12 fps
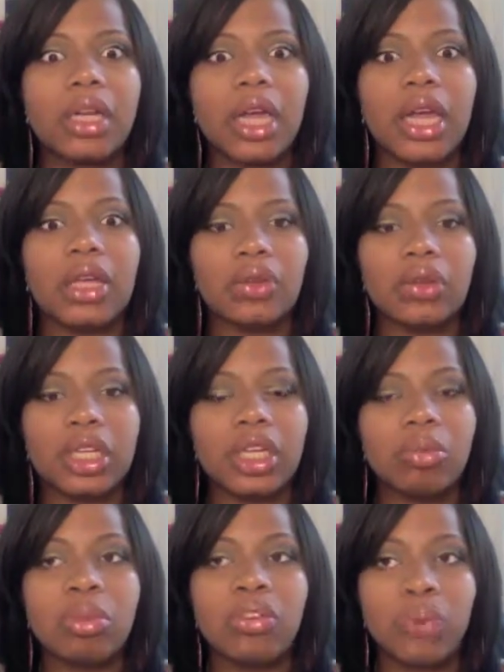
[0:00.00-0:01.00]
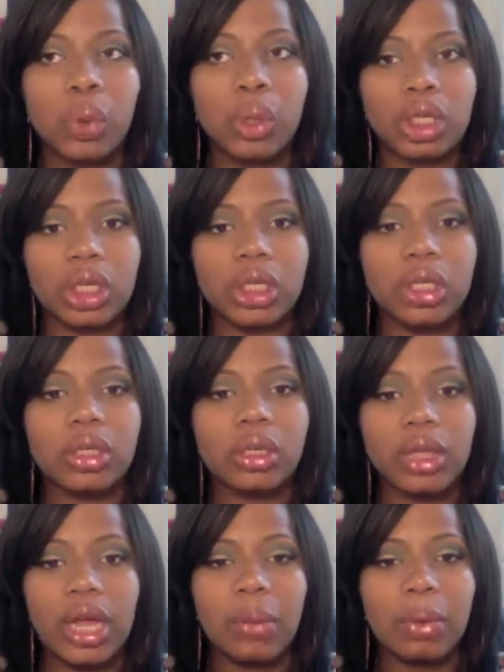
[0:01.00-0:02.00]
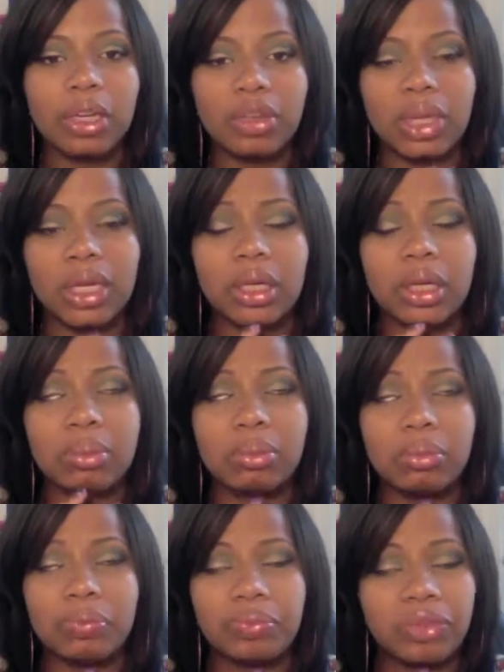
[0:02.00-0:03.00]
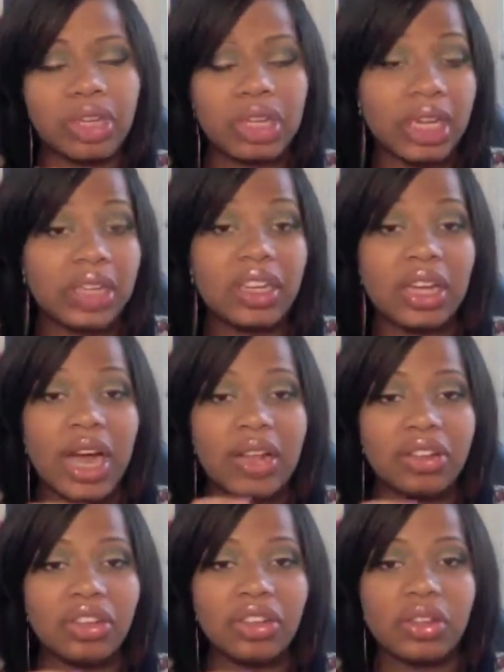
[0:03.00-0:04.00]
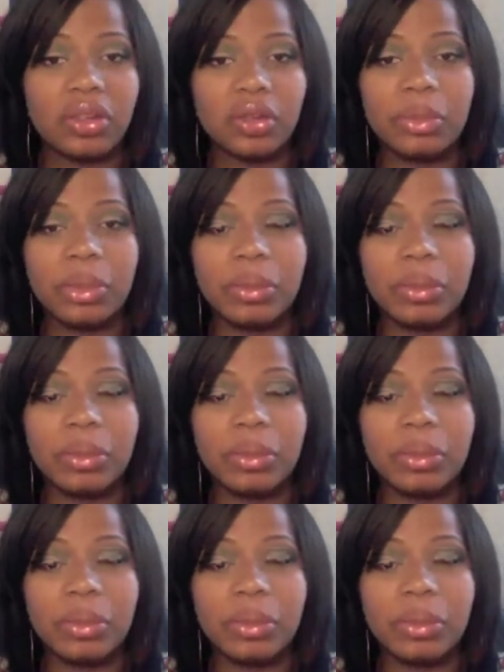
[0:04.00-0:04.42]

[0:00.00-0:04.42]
Like you see her before she like wears makeup. Like I said, her eyes are just a little bit